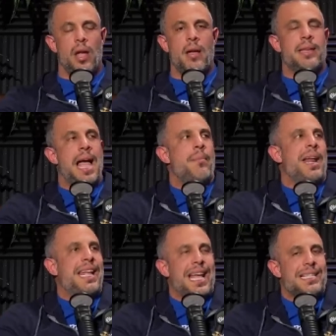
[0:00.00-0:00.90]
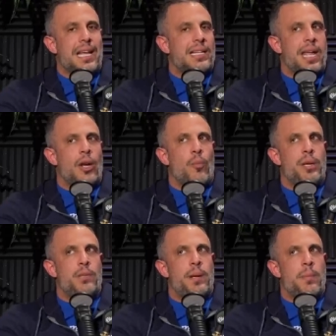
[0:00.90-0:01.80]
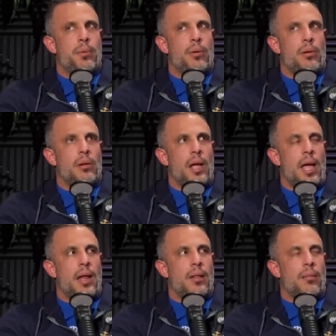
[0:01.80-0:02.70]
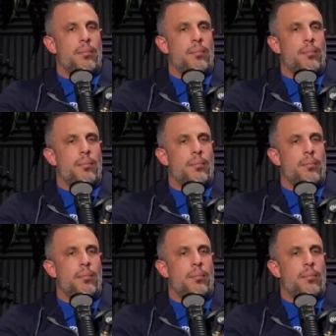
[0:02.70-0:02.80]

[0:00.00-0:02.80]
Uh, yeah, I mean, I guess I could take obese people and